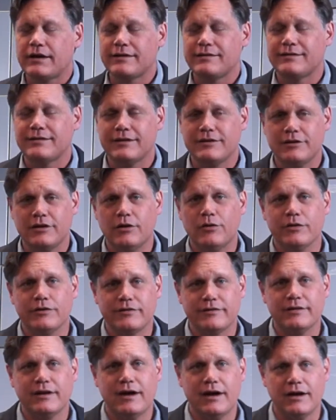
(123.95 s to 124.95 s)
I can say
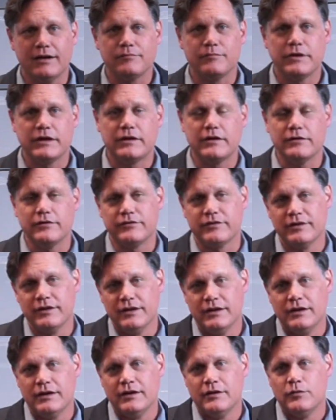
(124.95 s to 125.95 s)
no, it's not,
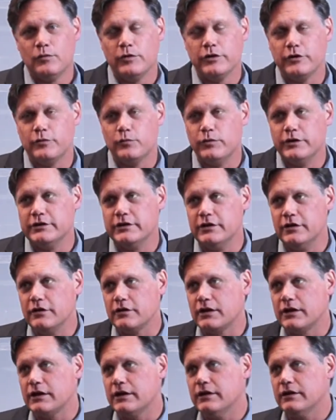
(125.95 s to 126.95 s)
because what you're
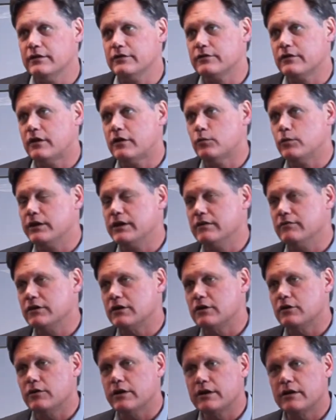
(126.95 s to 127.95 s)
really looking at is, are we
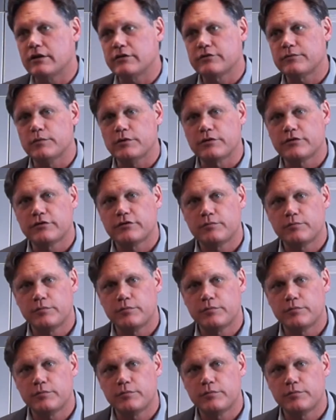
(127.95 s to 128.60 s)
giving a great customer